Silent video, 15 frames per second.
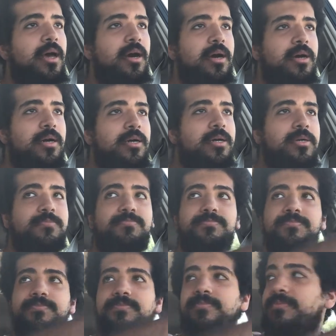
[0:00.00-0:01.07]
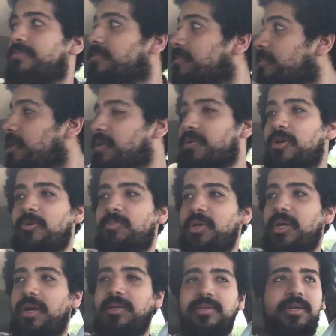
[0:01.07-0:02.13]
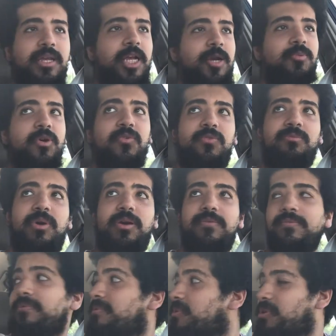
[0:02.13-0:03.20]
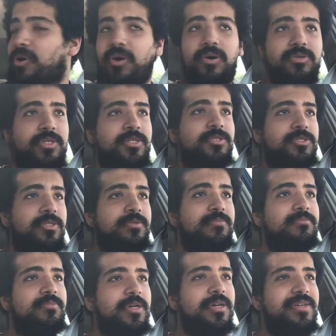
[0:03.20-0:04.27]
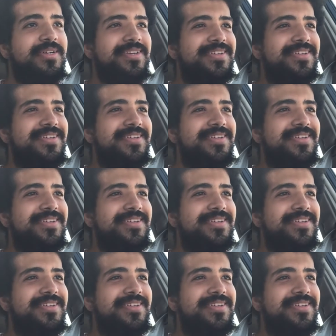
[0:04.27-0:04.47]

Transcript: Um, I really hope you guys can hear me over my car's engine, but